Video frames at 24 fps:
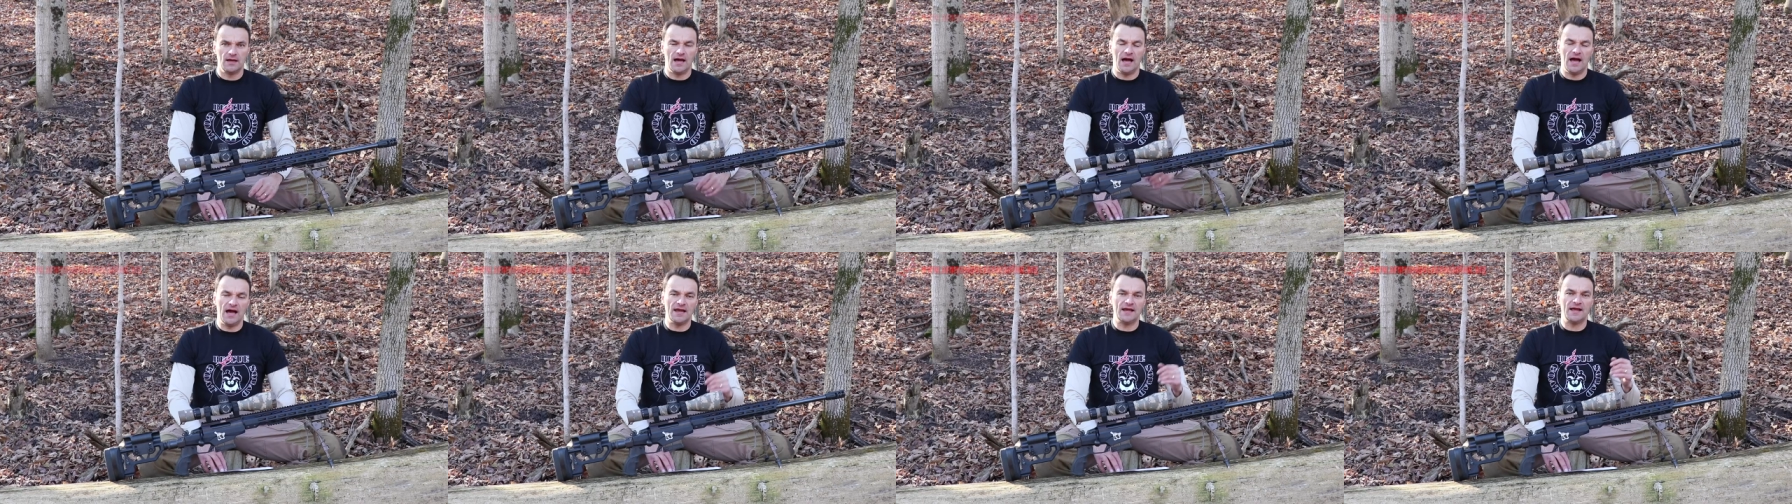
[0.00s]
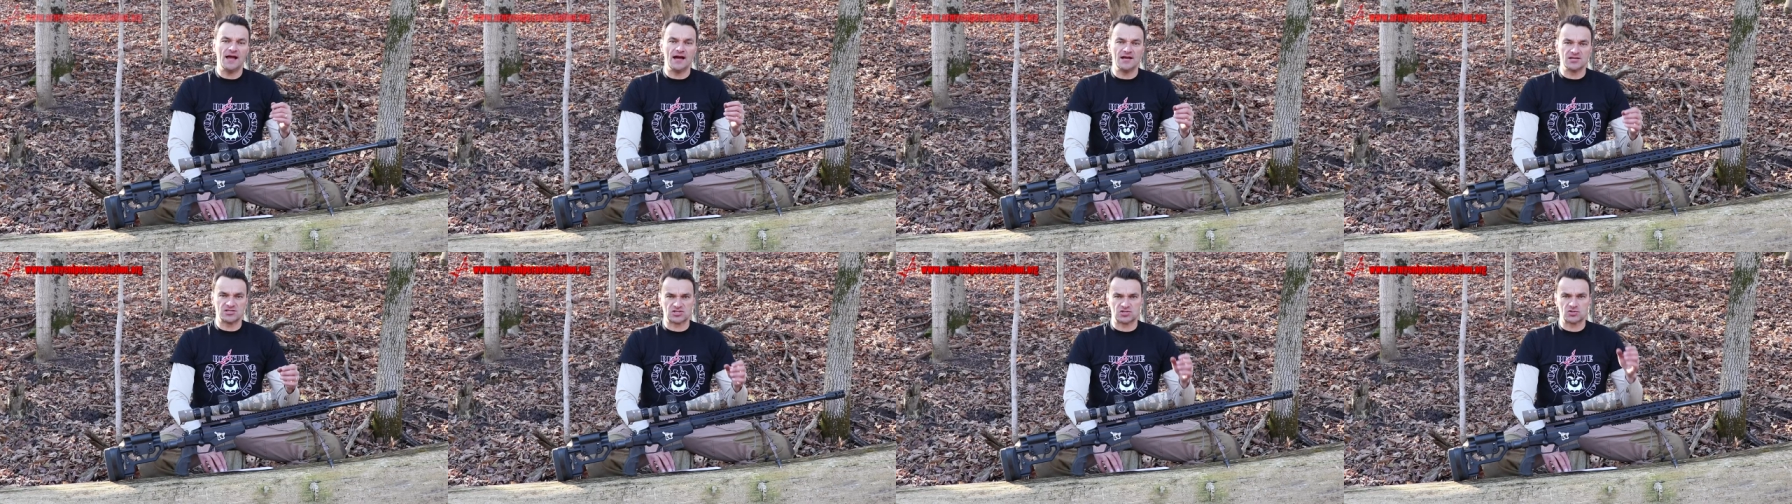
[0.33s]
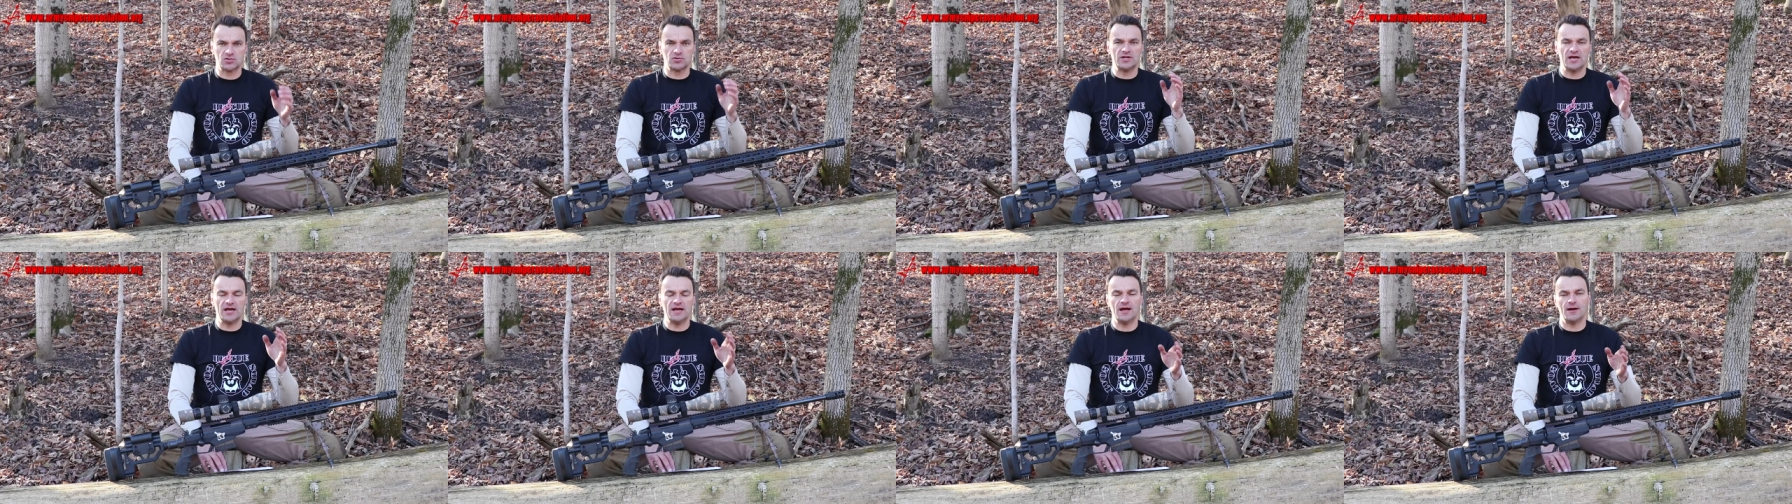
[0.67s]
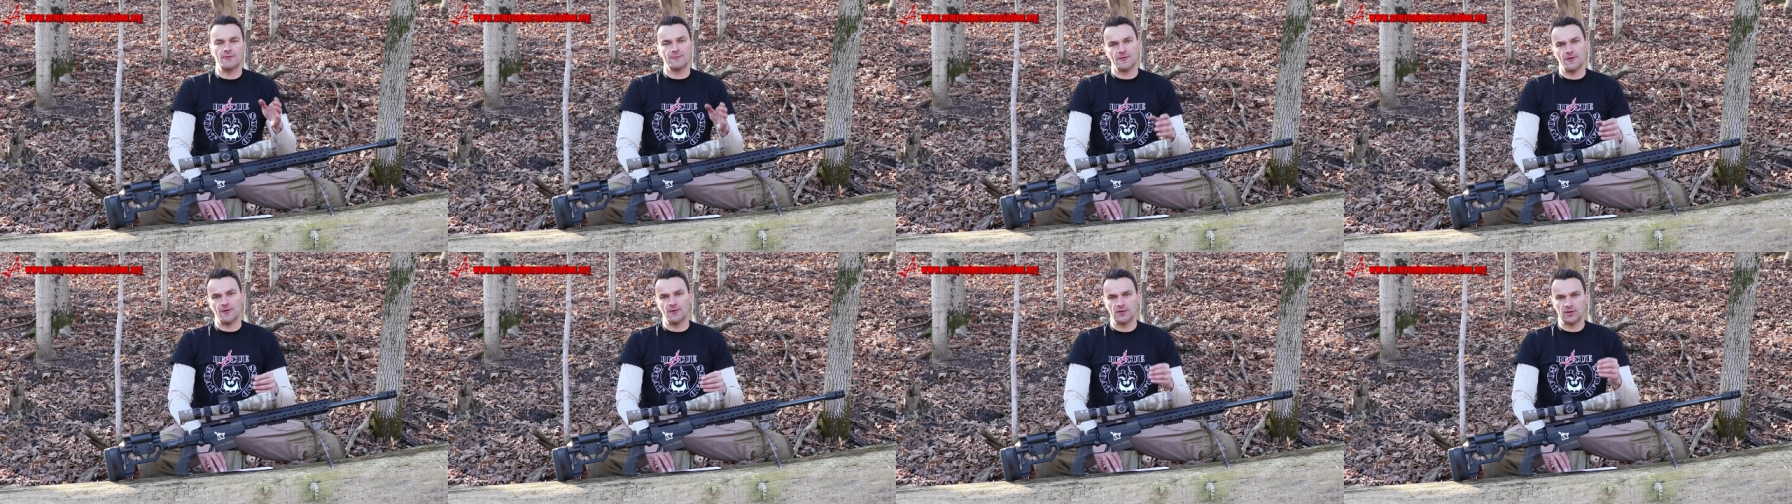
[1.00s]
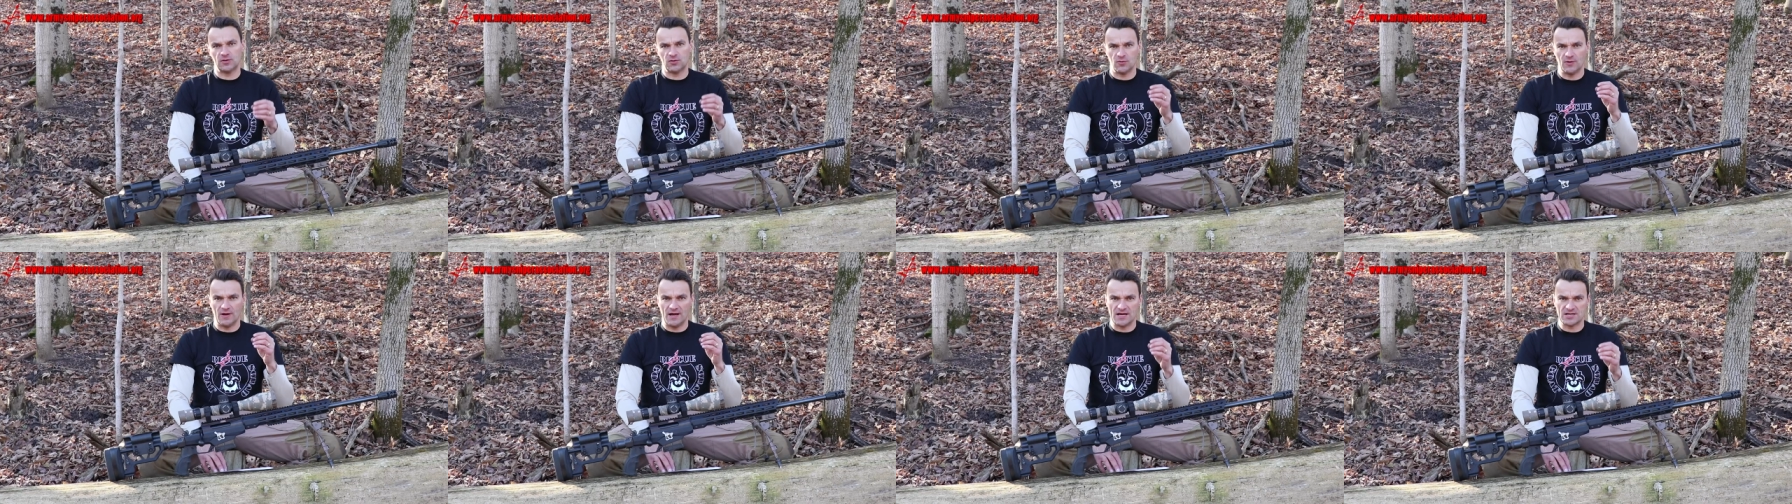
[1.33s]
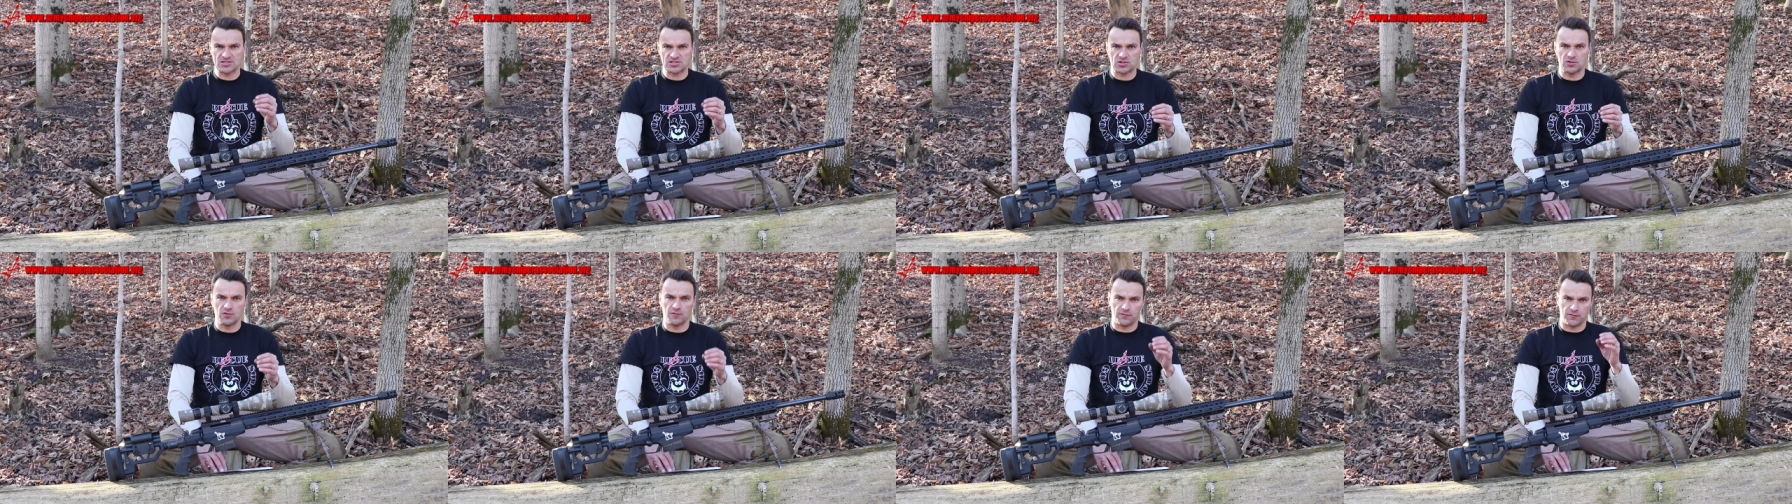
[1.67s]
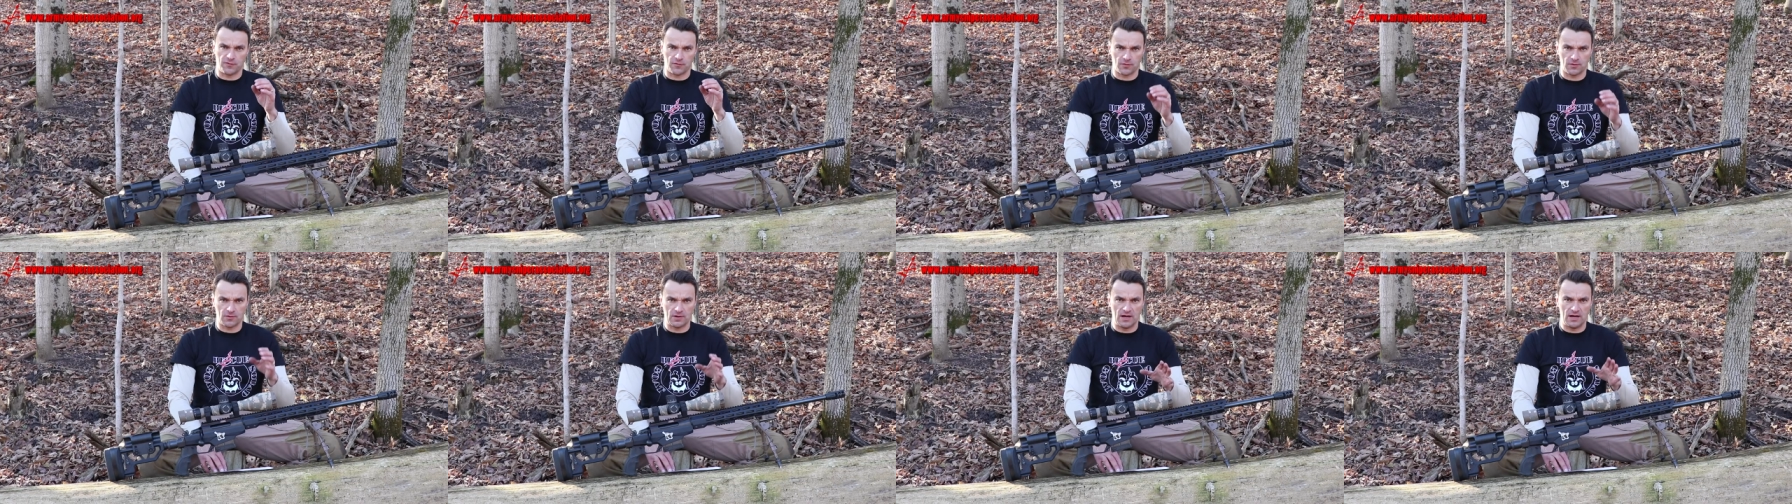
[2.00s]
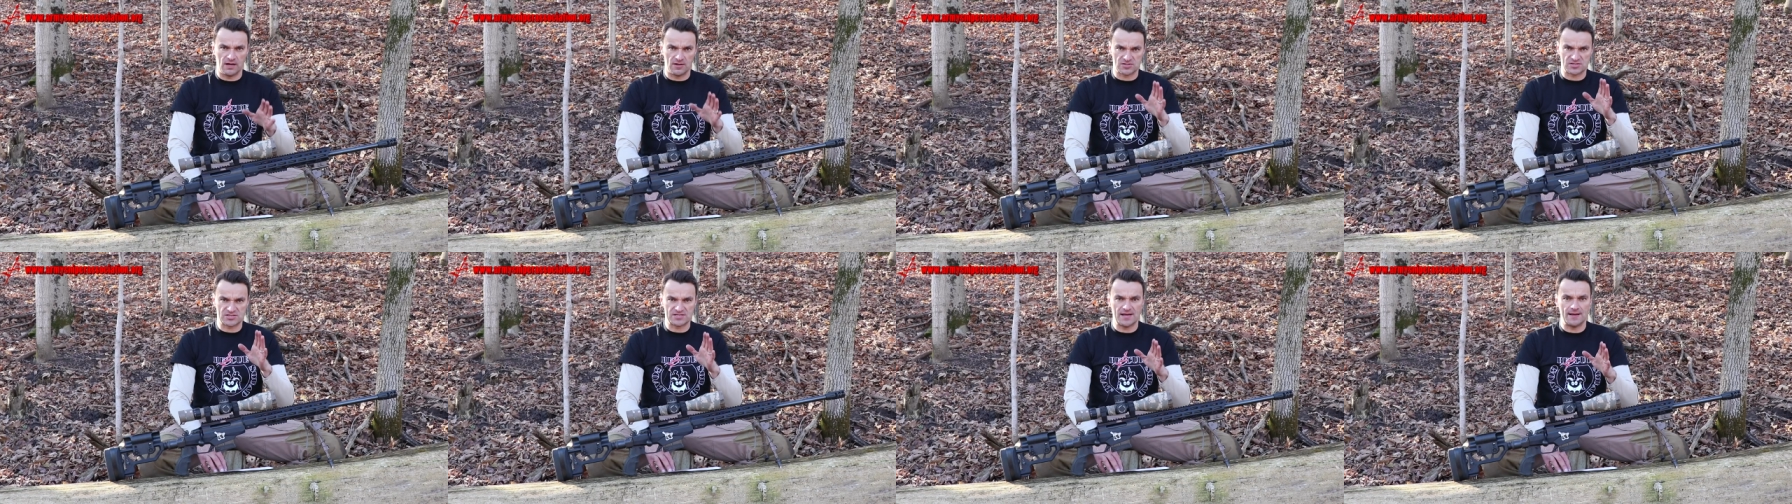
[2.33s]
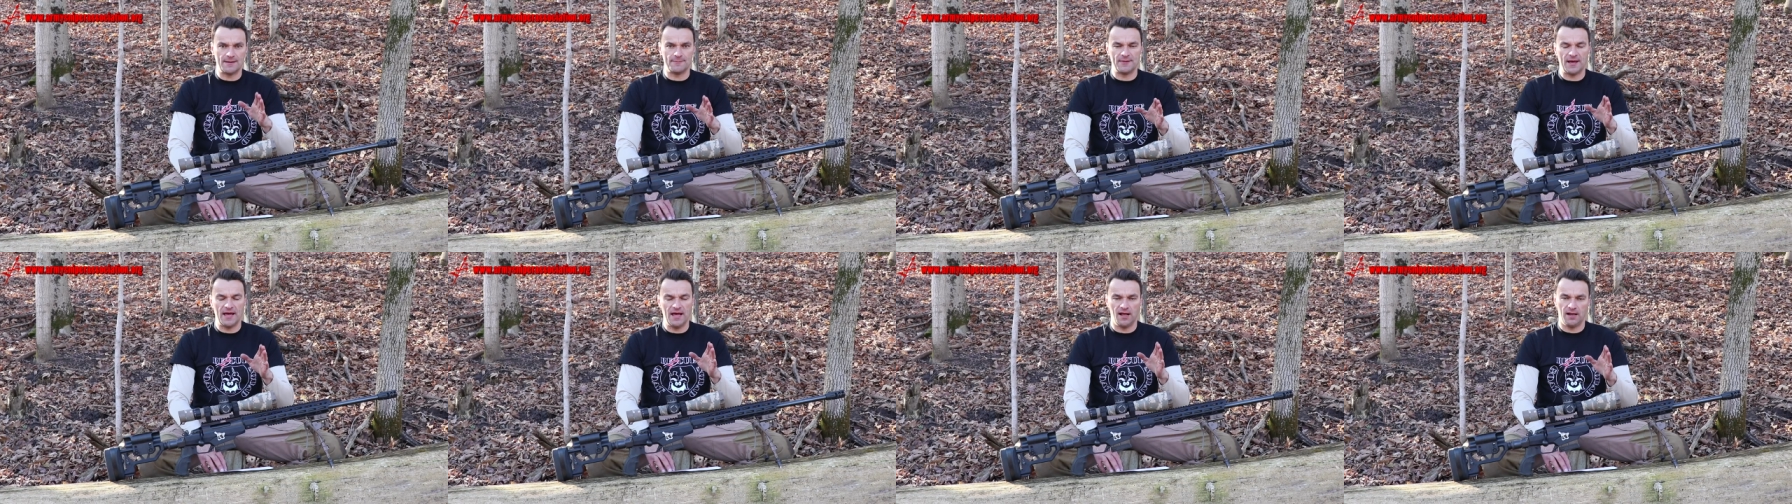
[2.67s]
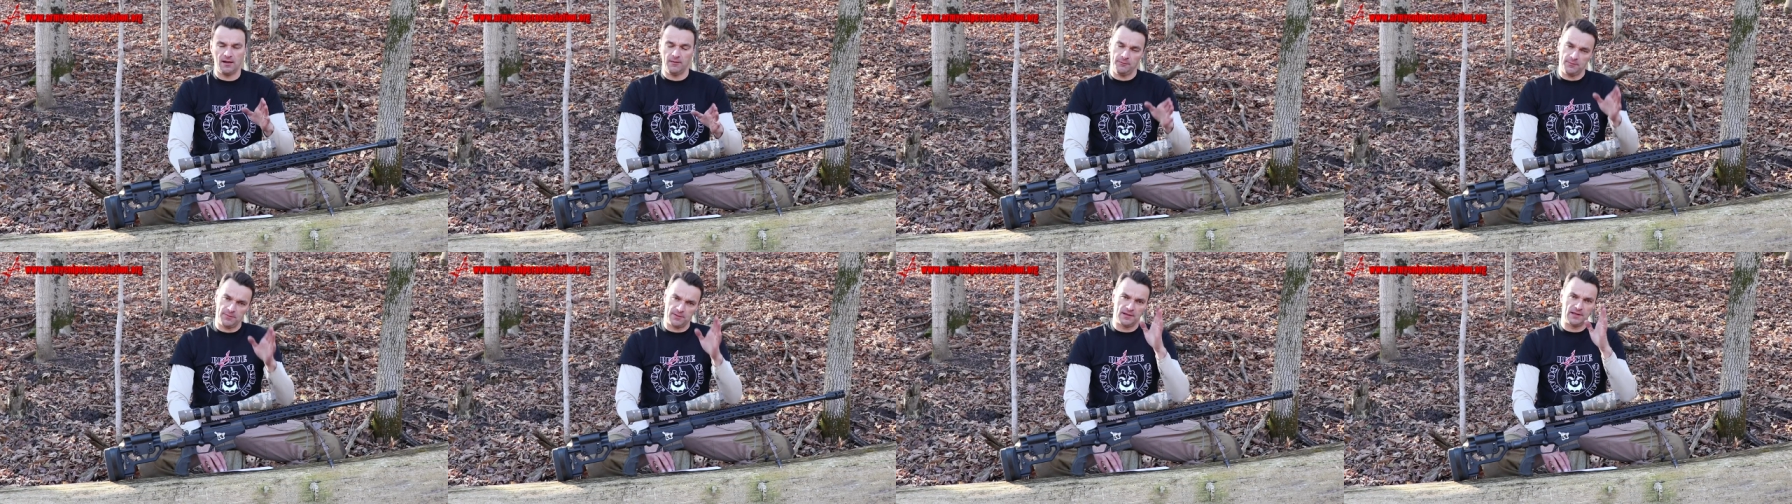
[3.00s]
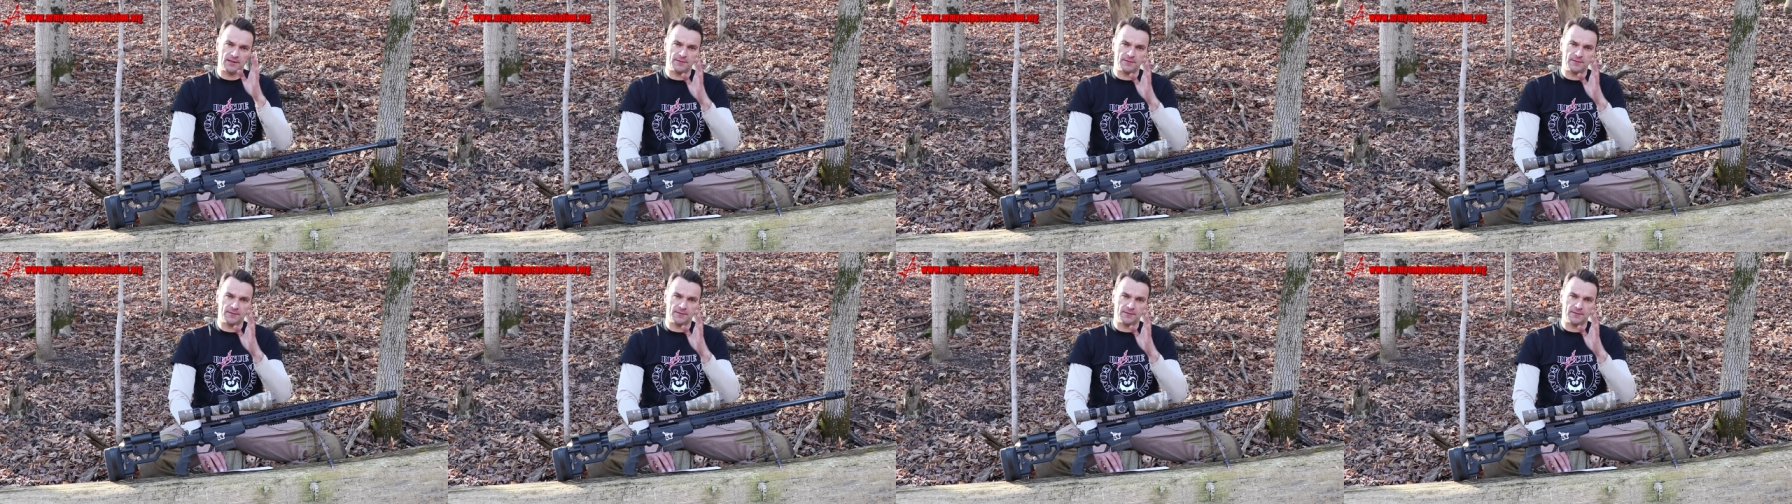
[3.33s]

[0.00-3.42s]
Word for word: Hi guys, today I'm going to ask you for uh, some help.